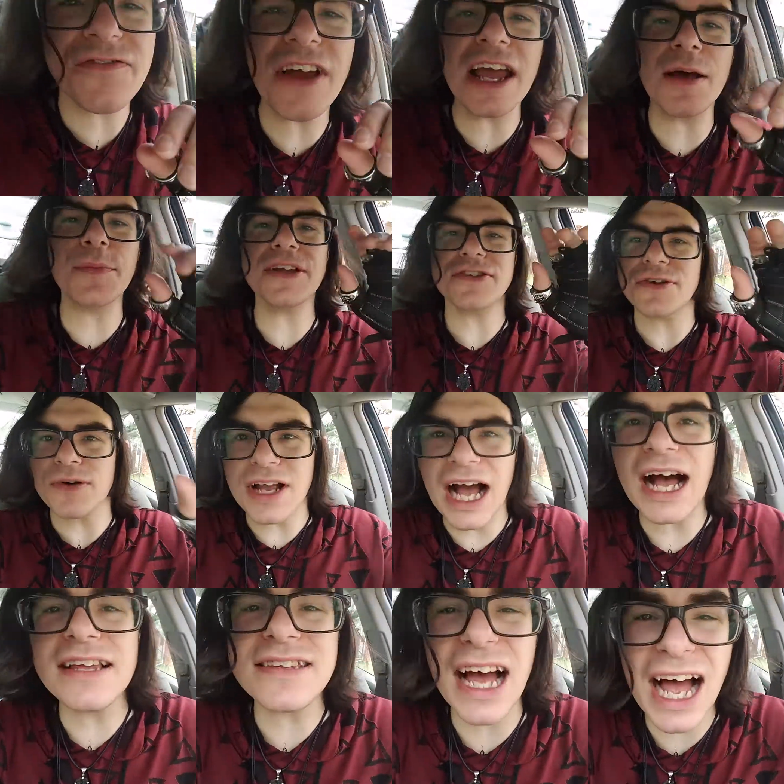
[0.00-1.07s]
Family? So
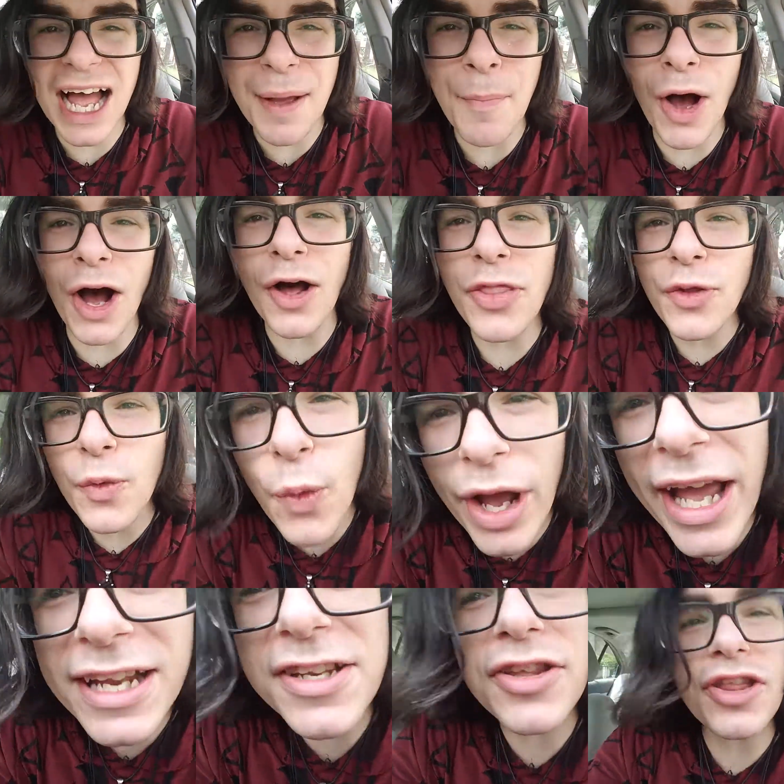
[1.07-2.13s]
guys, I am on the
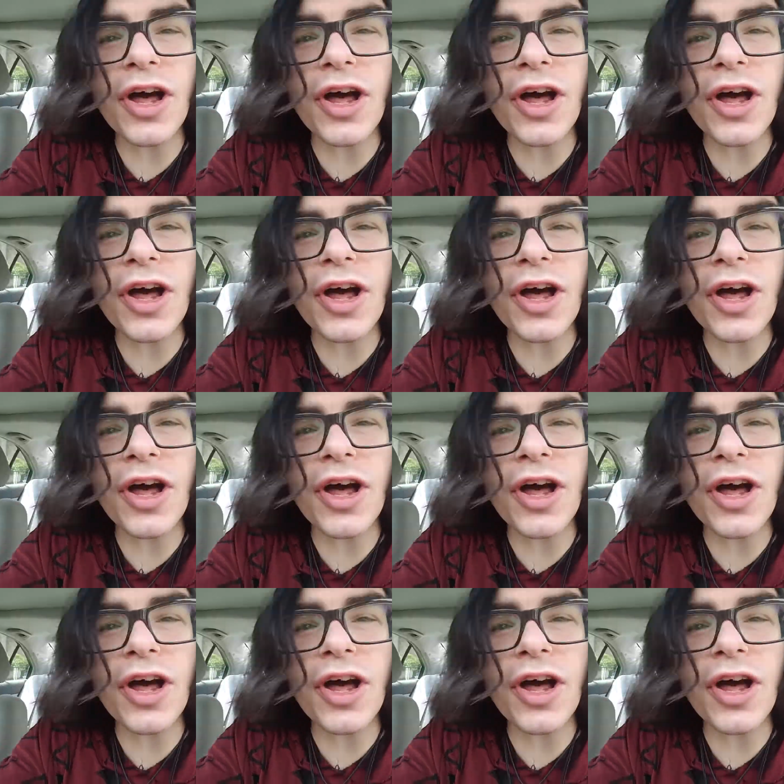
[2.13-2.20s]
way to